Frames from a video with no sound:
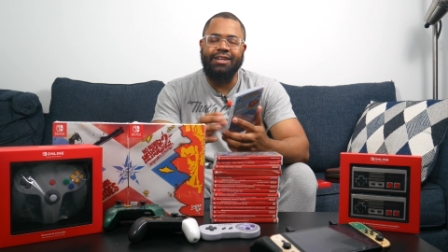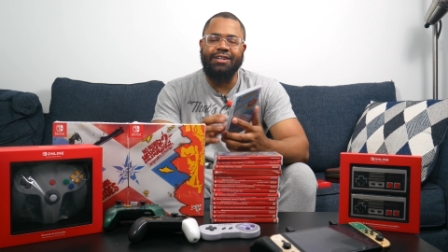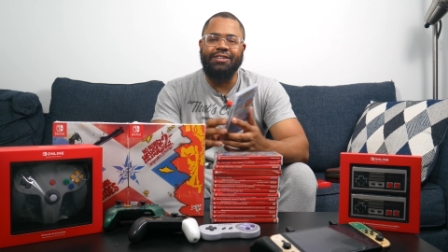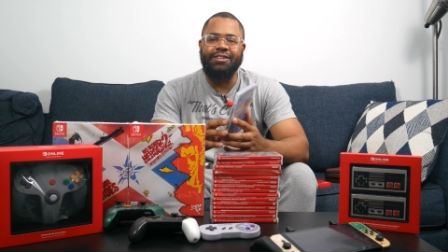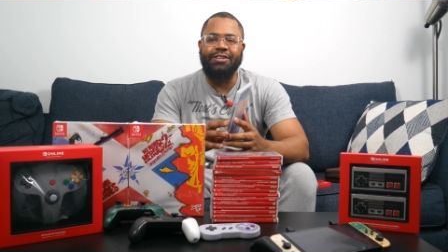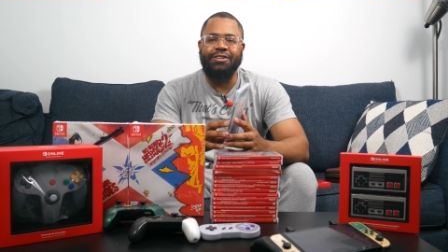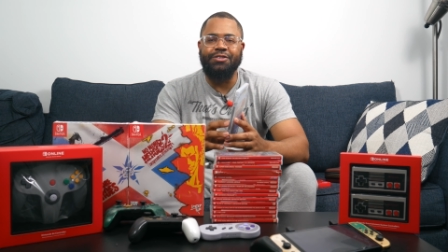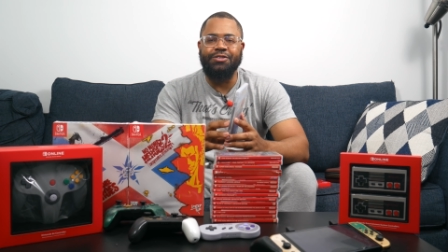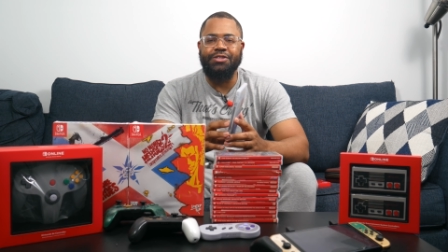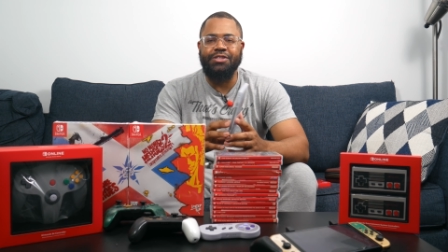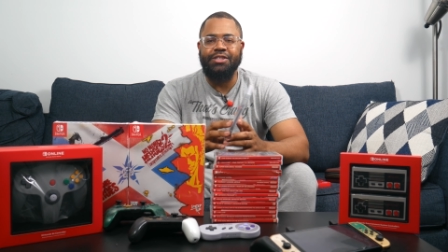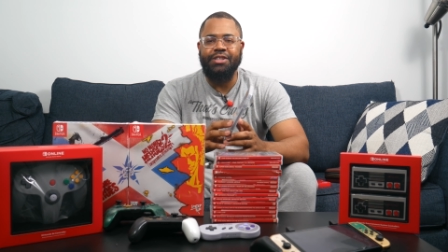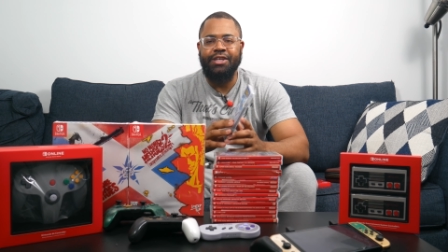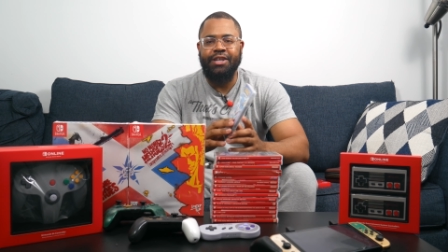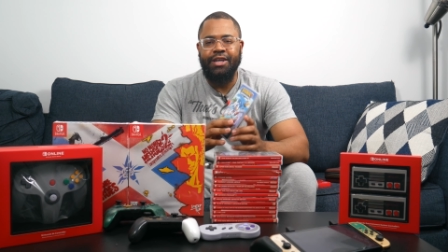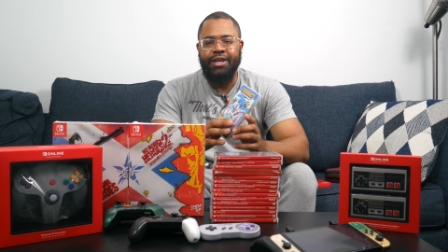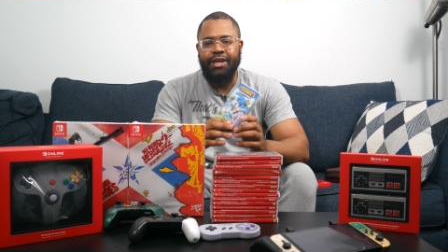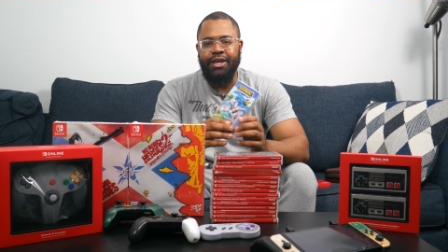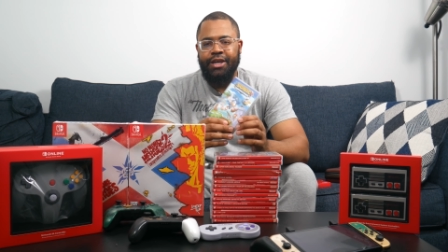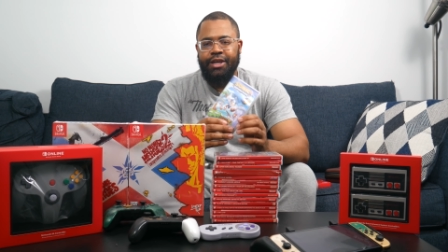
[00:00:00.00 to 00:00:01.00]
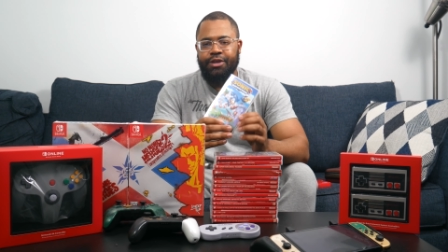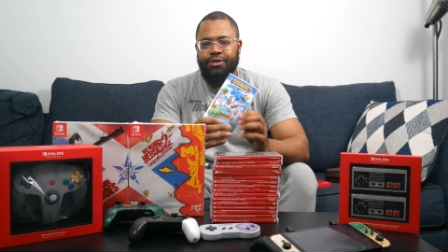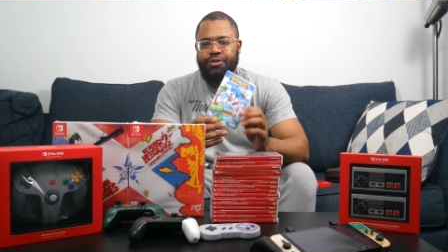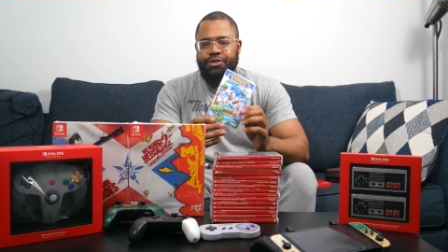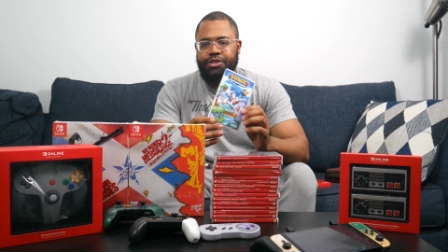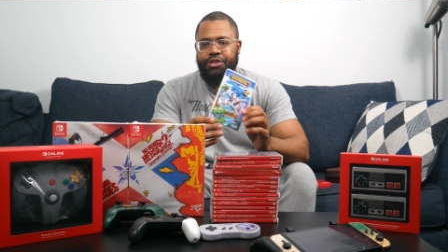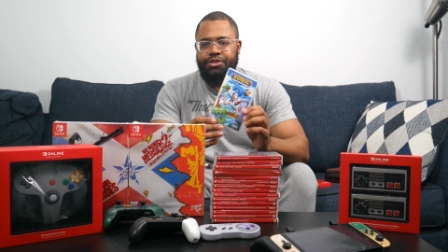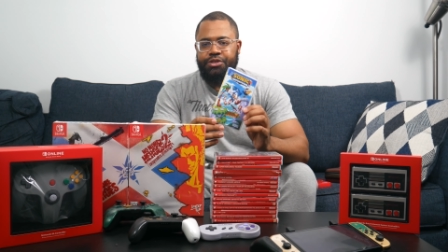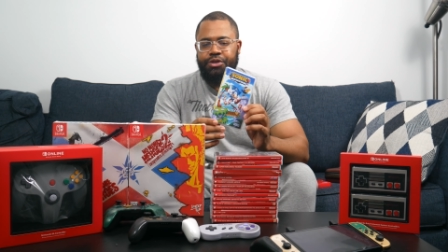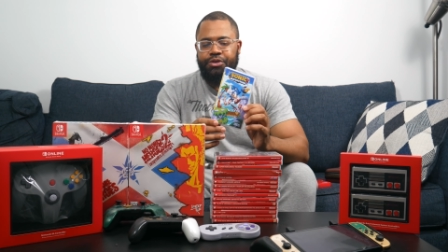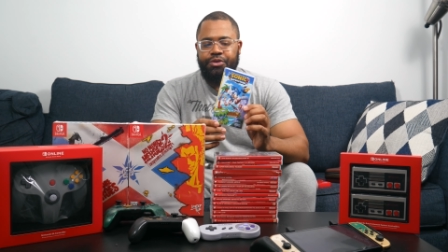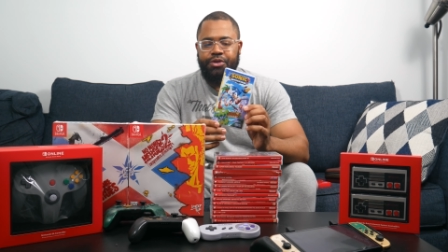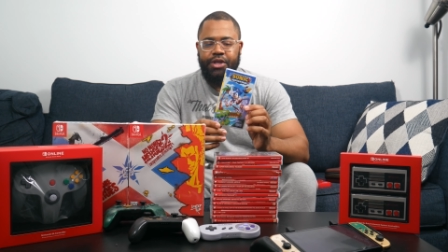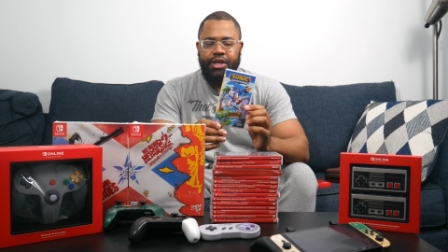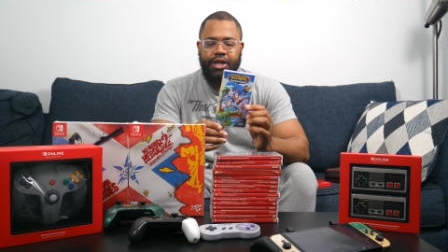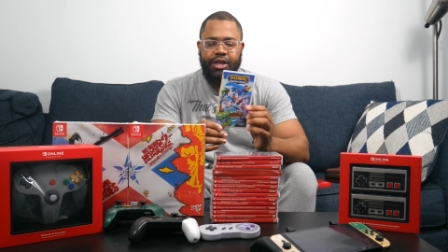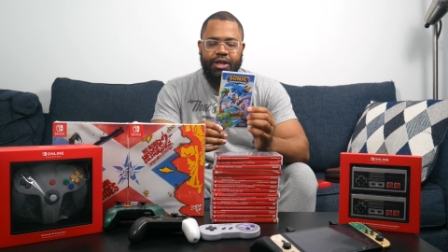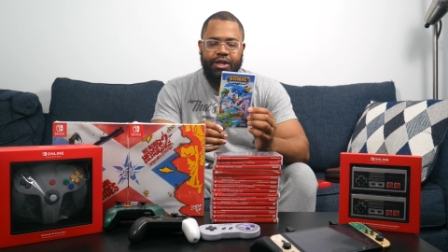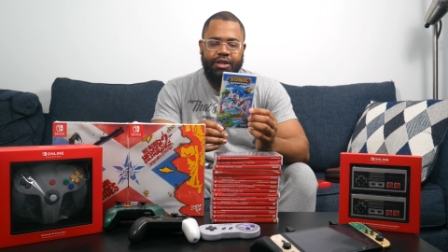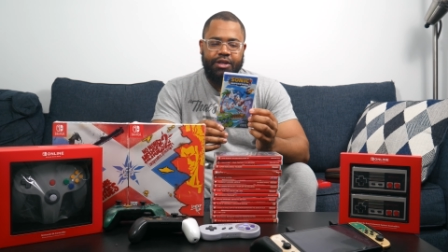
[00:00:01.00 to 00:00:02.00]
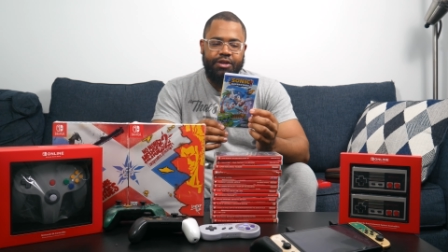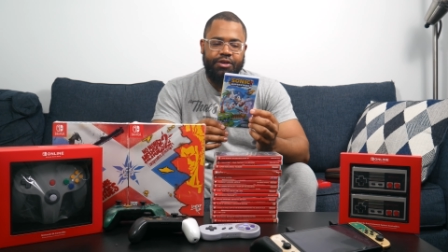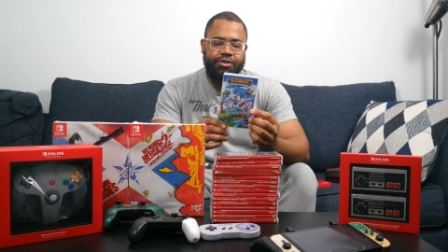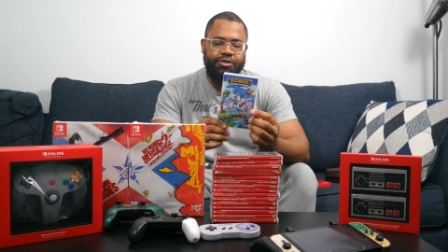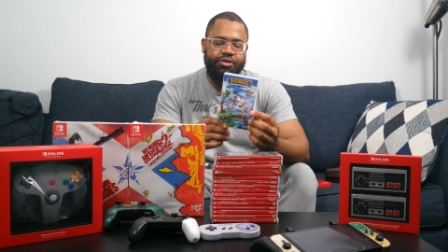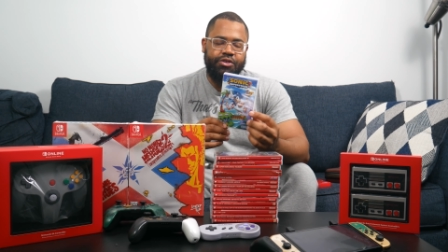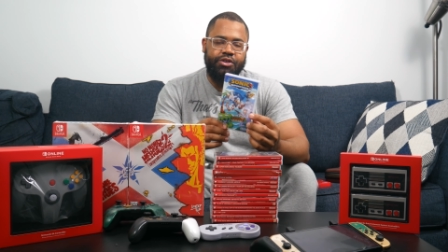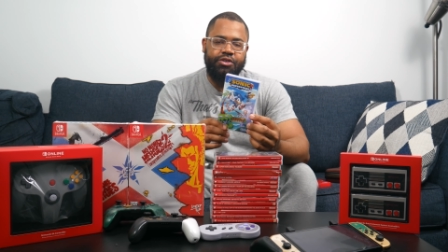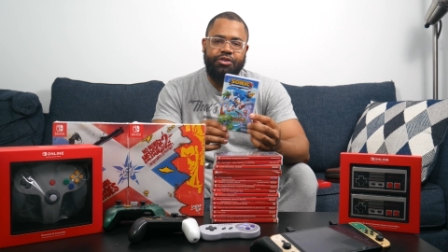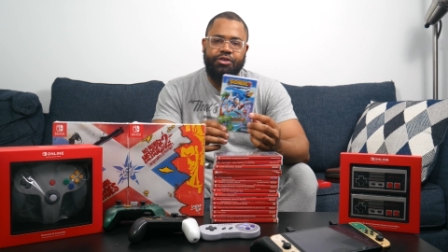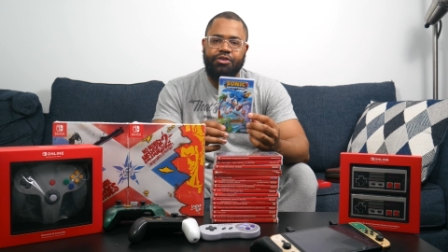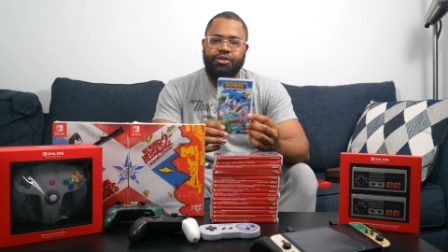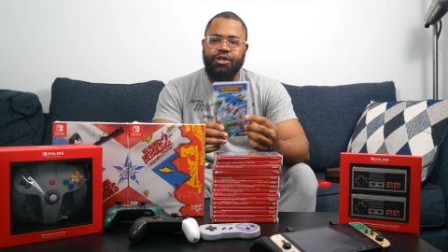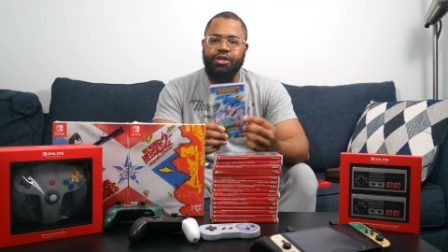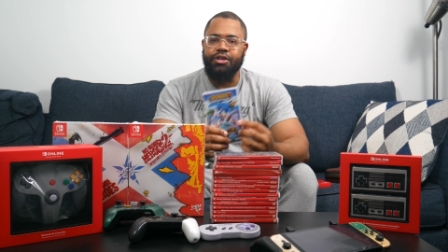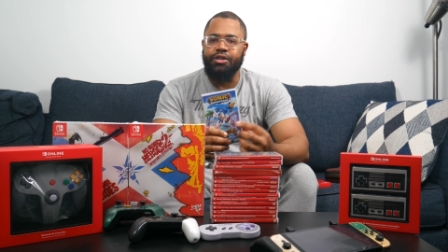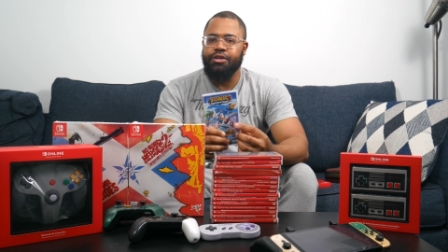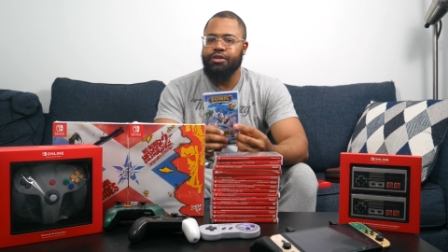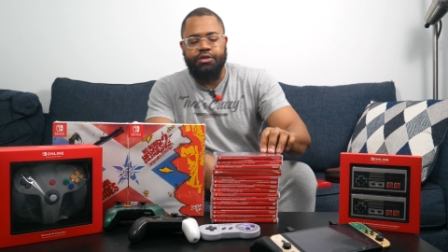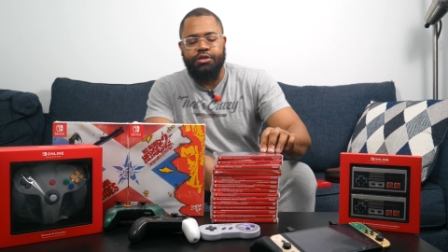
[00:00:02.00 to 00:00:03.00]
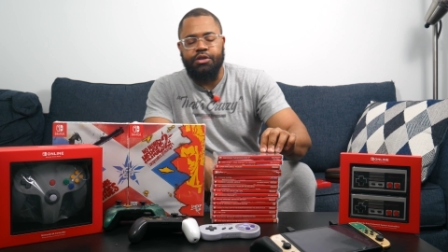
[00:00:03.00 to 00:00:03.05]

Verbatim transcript: I don't know, it was just okay. It was just okay.